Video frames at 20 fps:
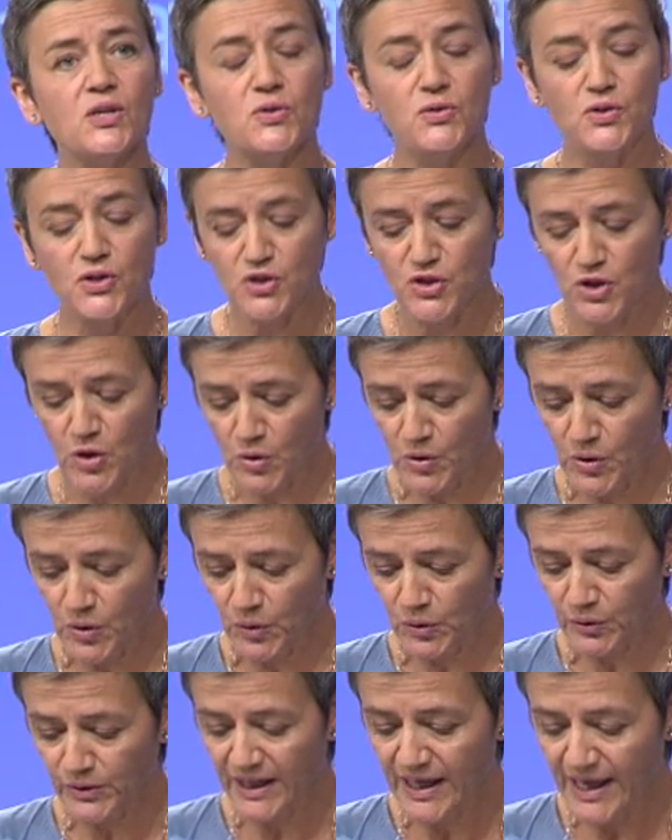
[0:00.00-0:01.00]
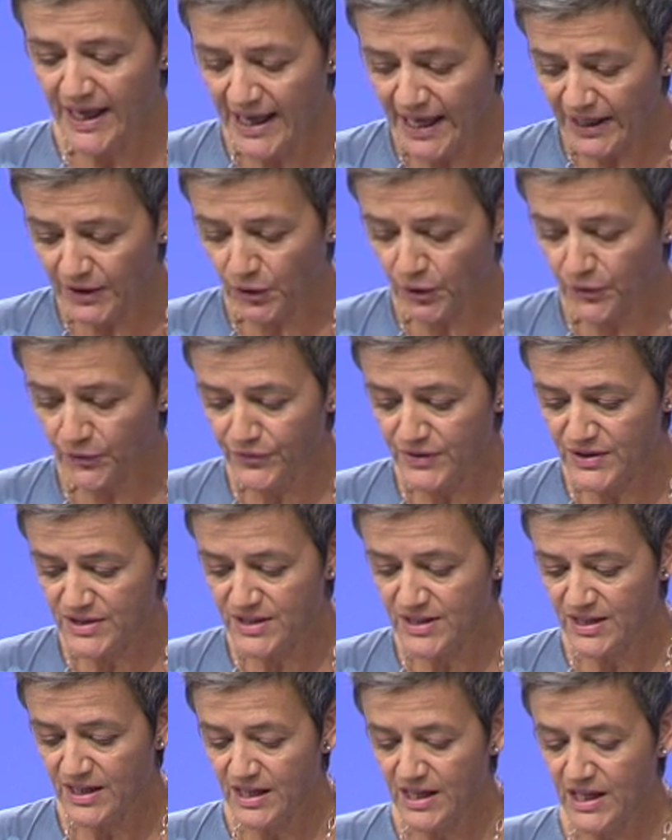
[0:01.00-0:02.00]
to the so-called head office,